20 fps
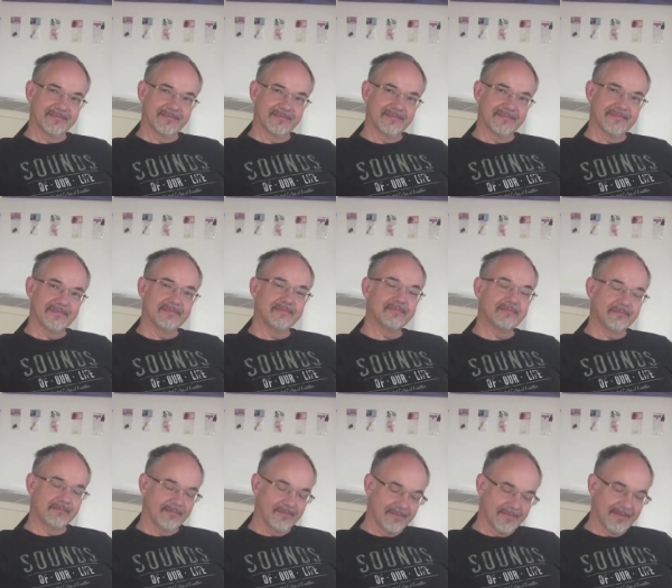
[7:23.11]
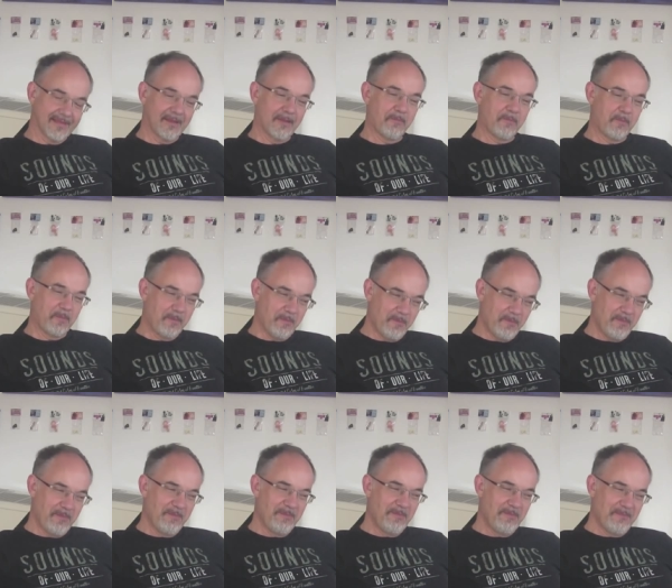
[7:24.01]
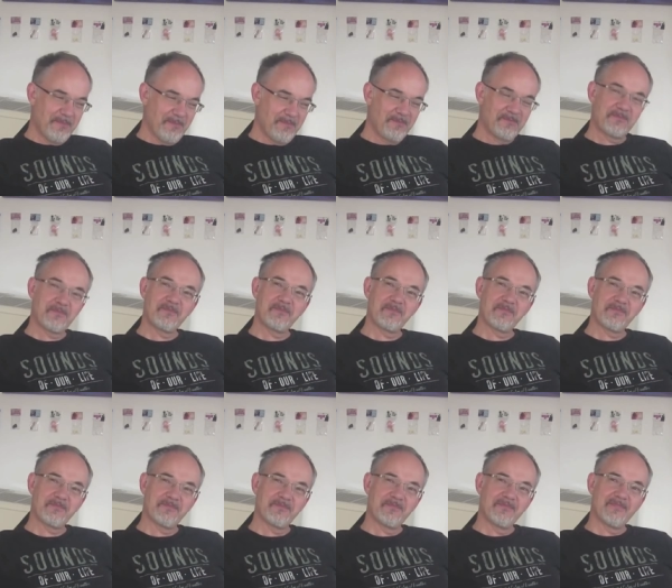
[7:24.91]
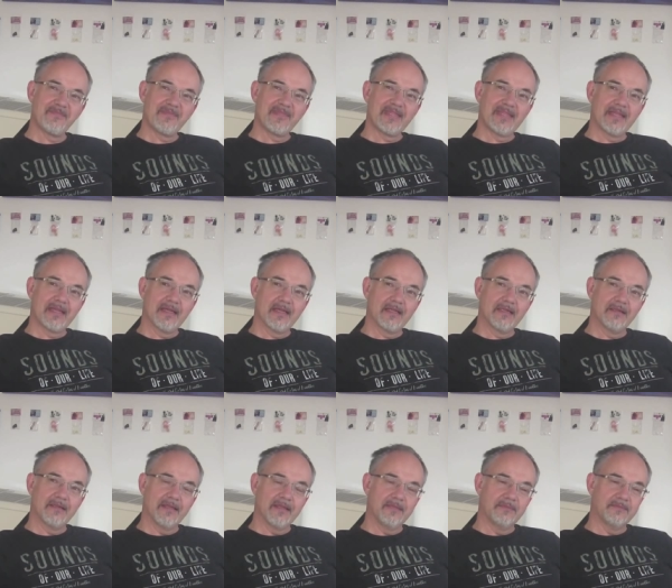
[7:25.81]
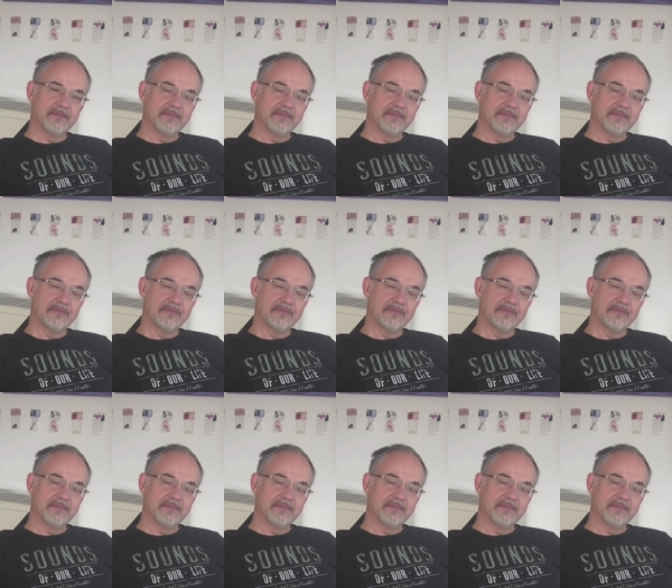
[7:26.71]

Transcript: learn to like it. Mm-hmm. What what was going on there?